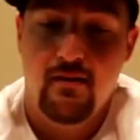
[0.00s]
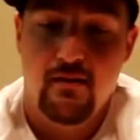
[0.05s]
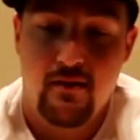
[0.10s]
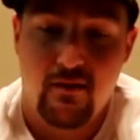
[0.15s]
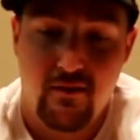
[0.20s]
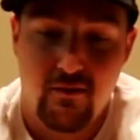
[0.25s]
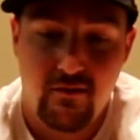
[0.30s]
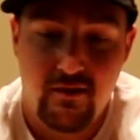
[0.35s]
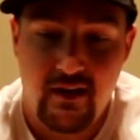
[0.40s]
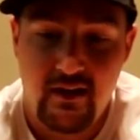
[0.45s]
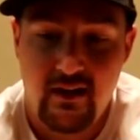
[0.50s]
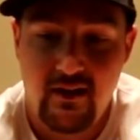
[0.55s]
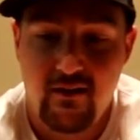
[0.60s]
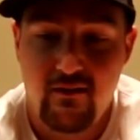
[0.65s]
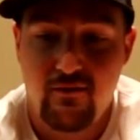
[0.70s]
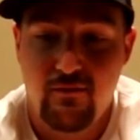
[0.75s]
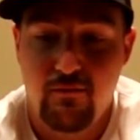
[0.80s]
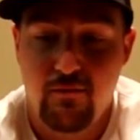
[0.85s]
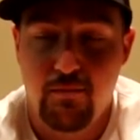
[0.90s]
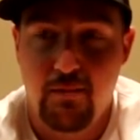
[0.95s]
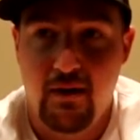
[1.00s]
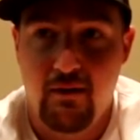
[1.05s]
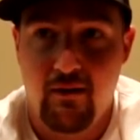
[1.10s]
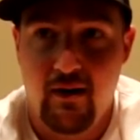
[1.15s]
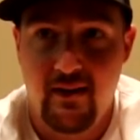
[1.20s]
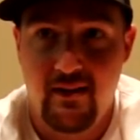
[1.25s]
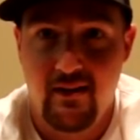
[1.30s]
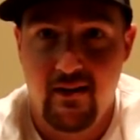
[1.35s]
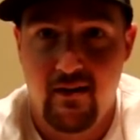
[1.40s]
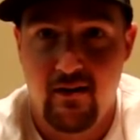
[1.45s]
The 13-inch would be
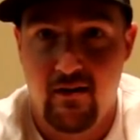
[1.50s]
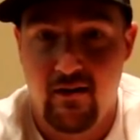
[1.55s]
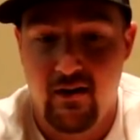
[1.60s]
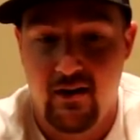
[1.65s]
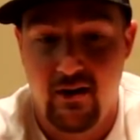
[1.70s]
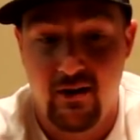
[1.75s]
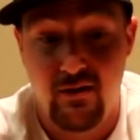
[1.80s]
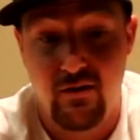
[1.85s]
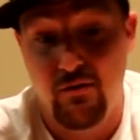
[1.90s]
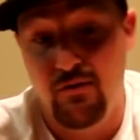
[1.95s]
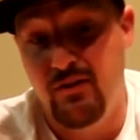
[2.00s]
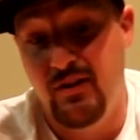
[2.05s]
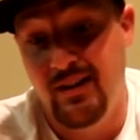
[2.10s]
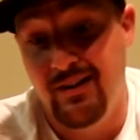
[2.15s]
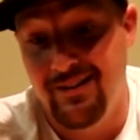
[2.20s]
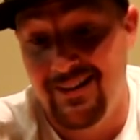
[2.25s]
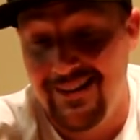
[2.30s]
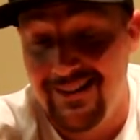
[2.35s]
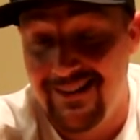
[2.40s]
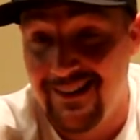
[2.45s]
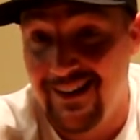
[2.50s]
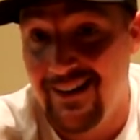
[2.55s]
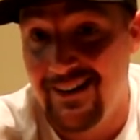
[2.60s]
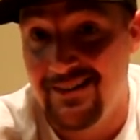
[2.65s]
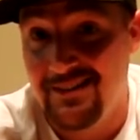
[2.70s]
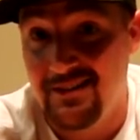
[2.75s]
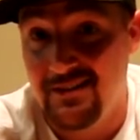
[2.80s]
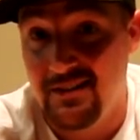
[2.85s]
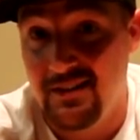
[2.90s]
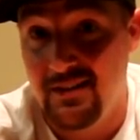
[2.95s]
right there, a good
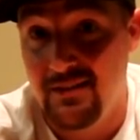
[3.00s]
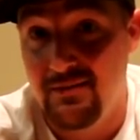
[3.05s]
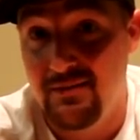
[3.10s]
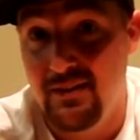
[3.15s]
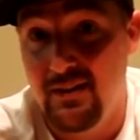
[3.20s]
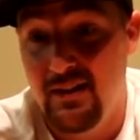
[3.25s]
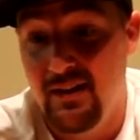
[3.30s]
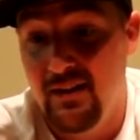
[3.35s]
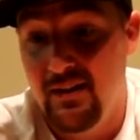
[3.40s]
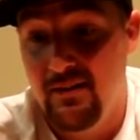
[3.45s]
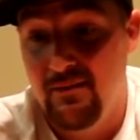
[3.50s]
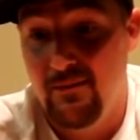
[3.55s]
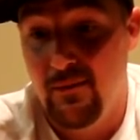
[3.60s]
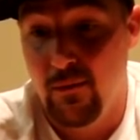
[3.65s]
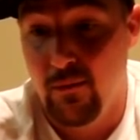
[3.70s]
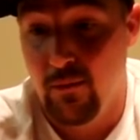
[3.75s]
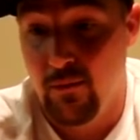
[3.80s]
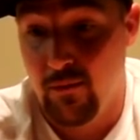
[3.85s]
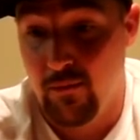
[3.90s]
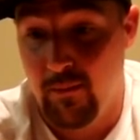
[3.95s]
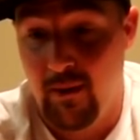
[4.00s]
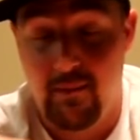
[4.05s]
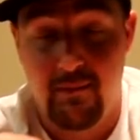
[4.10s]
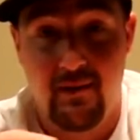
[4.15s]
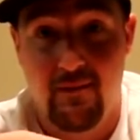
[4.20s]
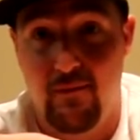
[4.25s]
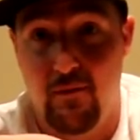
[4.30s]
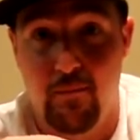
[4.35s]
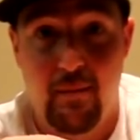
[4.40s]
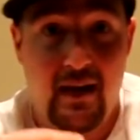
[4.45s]
utility-sized glove for
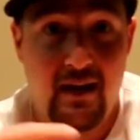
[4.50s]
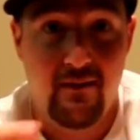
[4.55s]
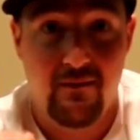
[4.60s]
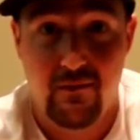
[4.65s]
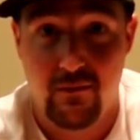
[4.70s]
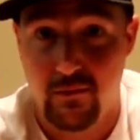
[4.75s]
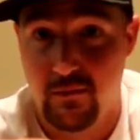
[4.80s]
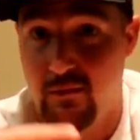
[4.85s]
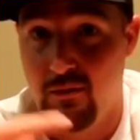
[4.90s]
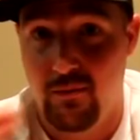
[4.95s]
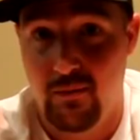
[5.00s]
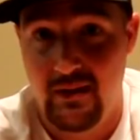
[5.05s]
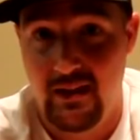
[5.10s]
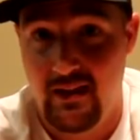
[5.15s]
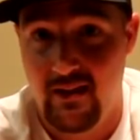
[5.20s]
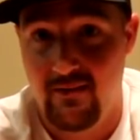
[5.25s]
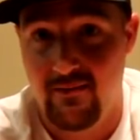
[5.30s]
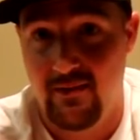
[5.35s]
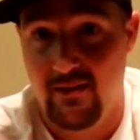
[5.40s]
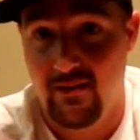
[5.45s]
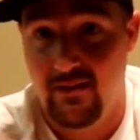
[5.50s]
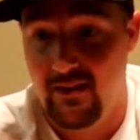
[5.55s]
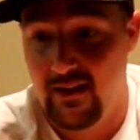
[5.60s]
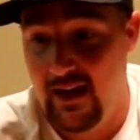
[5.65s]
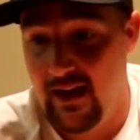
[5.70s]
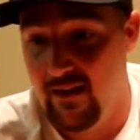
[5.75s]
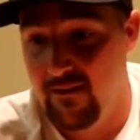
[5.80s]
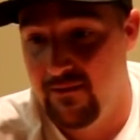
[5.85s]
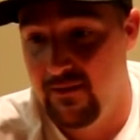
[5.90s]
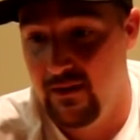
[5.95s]
maybe if you're back and forth between the infield and
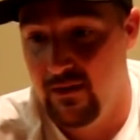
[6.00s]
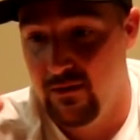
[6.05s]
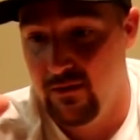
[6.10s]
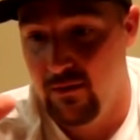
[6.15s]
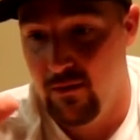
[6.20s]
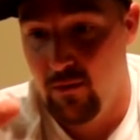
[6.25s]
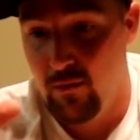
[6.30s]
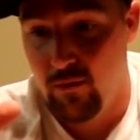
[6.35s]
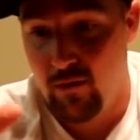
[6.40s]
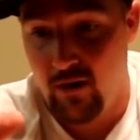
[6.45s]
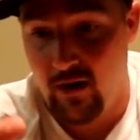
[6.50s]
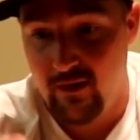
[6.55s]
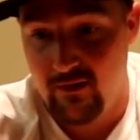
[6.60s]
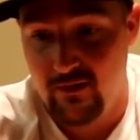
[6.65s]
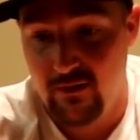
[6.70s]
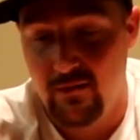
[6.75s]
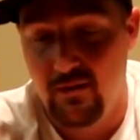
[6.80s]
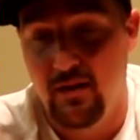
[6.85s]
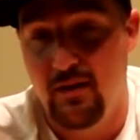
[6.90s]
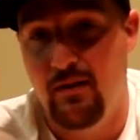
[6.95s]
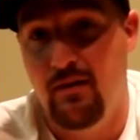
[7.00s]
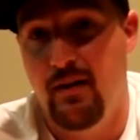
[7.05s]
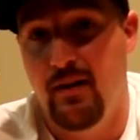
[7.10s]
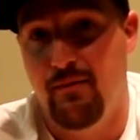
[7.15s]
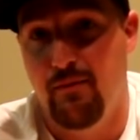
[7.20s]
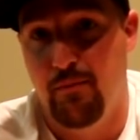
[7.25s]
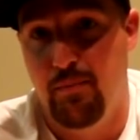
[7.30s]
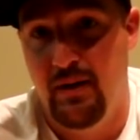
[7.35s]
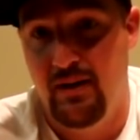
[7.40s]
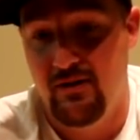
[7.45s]
the outfield, or also a good
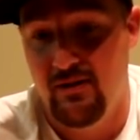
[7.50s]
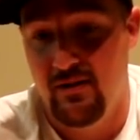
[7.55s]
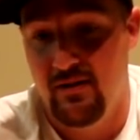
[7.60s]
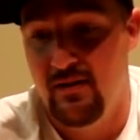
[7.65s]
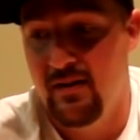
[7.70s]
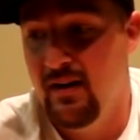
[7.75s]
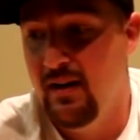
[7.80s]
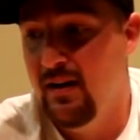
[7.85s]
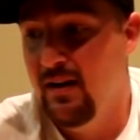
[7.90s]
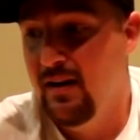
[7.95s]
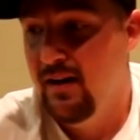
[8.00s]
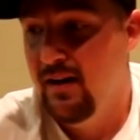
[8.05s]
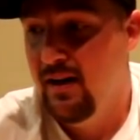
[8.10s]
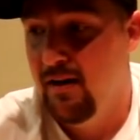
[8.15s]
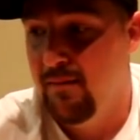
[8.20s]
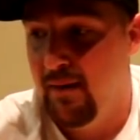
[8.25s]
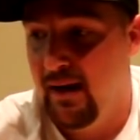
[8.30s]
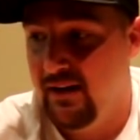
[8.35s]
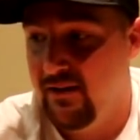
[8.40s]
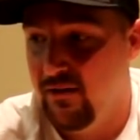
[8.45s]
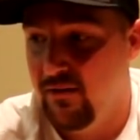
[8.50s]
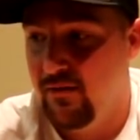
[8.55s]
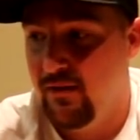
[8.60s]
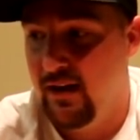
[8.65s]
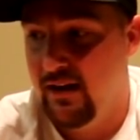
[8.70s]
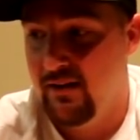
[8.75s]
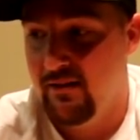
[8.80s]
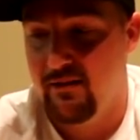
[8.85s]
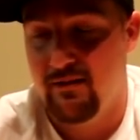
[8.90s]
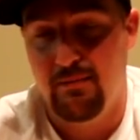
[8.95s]
glove for pitching. I don't
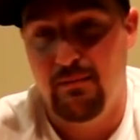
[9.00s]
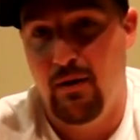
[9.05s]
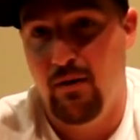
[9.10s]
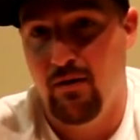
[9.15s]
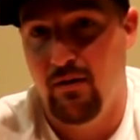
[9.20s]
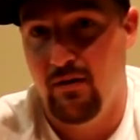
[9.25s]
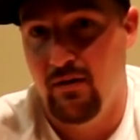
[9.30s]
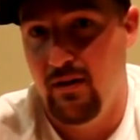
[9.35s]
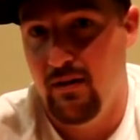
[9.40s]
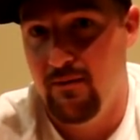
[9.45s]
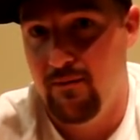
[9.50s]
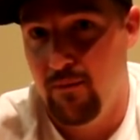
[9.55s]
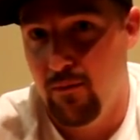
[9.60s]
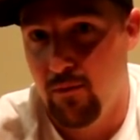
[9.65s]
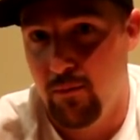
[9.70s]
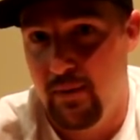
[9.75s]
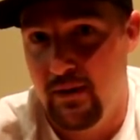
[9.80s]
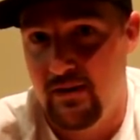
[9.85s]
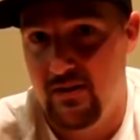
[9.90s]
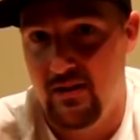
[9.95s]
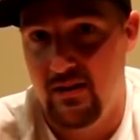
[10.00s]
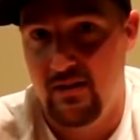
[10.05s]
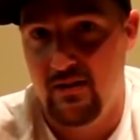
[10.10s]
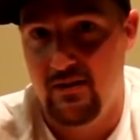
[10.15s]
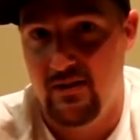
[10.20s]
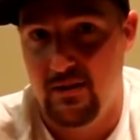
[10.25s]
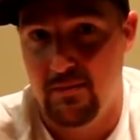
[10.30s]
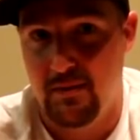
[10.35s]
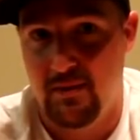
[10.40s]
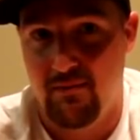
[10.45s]
like a smaller glove for
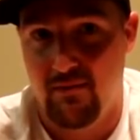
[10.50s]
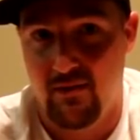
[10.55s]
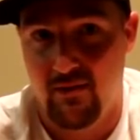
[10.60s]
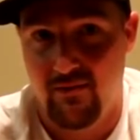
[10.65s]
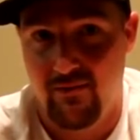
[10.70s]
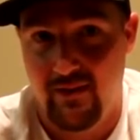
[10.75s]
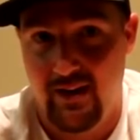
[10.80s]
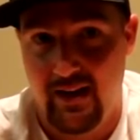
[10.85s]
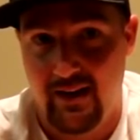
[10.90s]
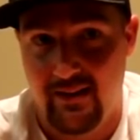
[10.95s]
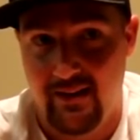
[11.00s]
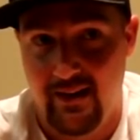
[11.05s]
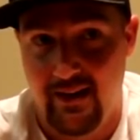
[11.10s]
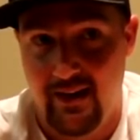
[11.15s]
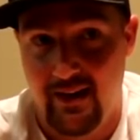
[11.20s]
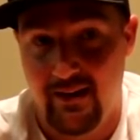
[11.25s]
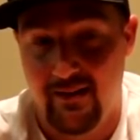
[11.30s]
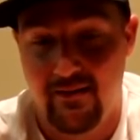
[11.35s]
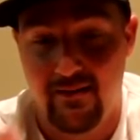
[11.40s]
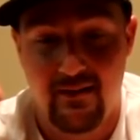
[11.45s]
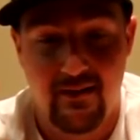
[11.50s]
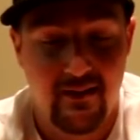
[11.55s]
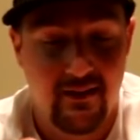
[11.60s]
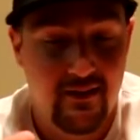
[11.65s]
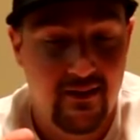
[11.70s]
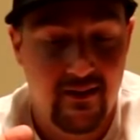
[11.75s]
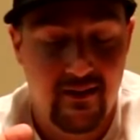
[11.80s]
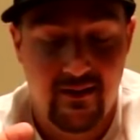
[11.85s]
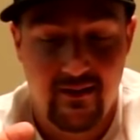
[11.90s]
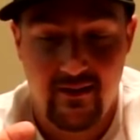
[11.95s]
pitching simply for the fact that,
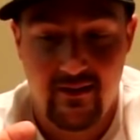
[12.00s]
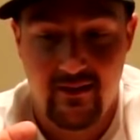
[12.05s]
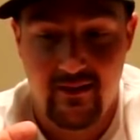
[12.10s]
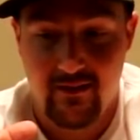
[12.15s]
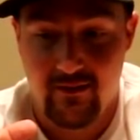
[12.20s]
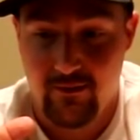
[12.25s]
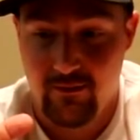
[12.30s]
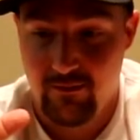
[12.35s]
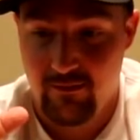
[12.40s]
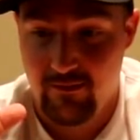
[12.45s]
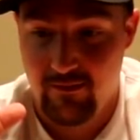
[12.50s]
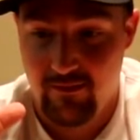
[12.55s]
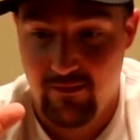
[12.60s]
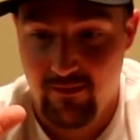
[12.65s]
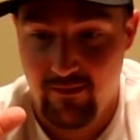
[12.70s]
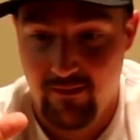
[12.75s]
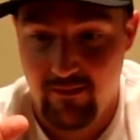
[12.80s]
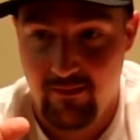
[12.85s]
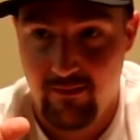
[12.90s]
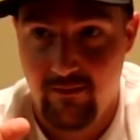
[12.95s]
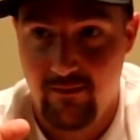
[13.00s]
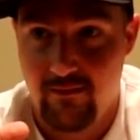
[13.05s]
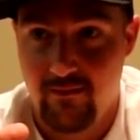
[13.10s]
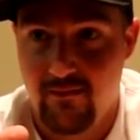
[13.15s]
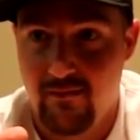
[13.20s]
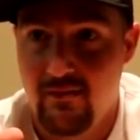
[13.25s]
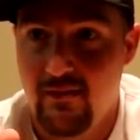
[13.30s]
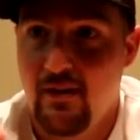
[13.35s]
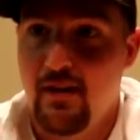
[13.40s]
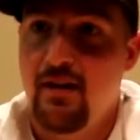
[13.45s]
you know,
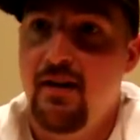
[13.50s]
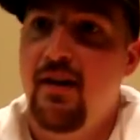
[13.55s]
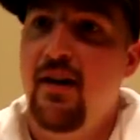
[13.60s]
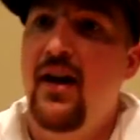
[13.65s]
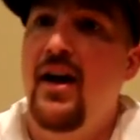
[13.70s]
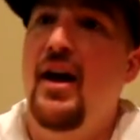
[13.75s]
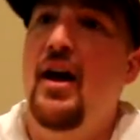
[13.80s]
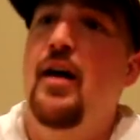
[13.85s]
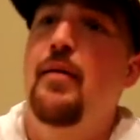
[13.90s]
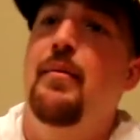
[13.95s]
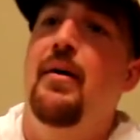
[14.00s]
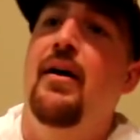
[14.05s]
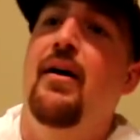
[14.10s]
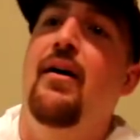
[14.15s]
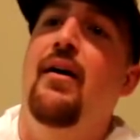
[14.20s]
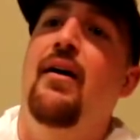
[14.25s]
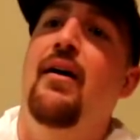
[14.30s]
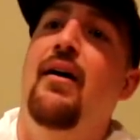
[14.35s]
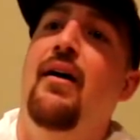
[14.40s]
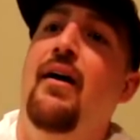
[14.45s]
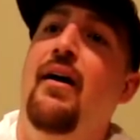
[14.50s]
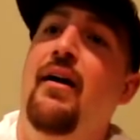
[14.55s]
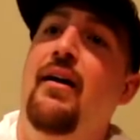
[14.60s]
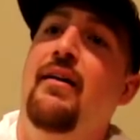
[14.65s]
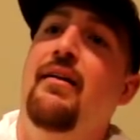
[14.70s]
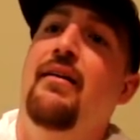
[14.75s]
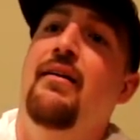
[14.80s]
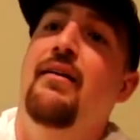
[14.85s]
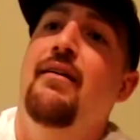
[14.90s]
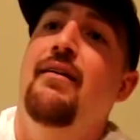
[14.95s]
come on!
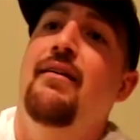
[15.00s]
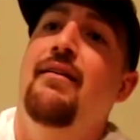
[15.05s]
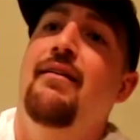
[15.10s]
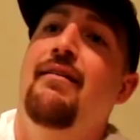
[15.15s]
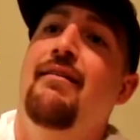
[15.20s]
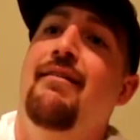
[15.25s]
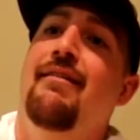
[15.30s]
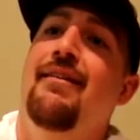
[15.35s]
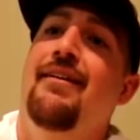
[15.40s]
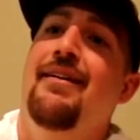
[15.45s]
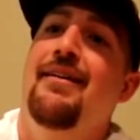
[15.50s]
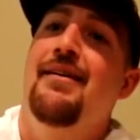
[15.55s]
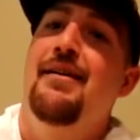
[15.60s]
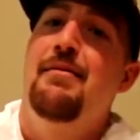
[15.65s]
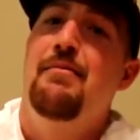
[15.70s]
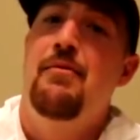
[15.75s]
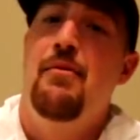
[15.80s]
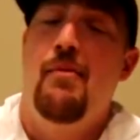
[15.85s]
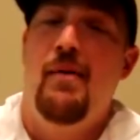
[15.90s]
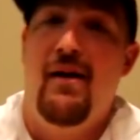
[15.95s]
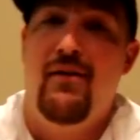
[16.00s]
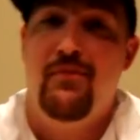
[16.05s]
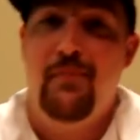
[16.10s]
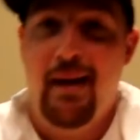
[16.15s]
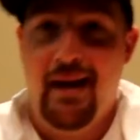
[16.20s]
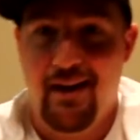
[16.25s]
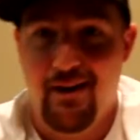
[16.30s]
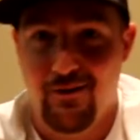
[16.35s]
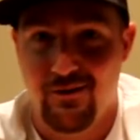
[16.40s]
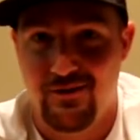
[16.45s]
Wife's
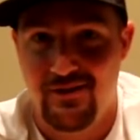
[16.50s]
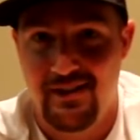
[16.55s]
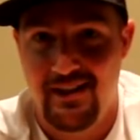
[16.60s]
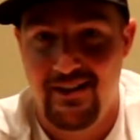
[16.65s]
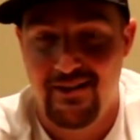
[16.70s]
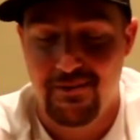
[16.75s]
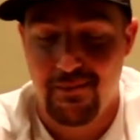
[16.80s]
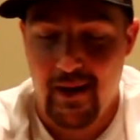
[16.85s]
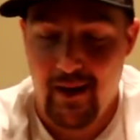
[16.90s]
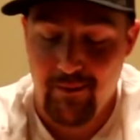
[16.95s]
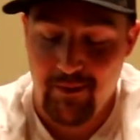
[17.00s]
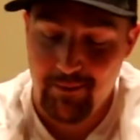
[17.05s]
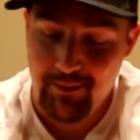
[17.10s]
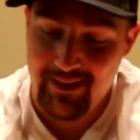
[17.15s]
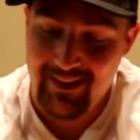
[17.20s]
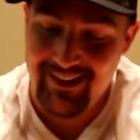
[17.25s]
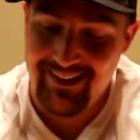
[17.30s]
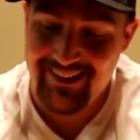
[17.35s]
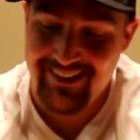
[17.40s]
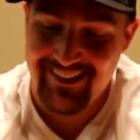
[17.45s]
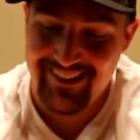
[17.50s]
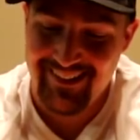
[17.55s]
back here sneeze bombing me.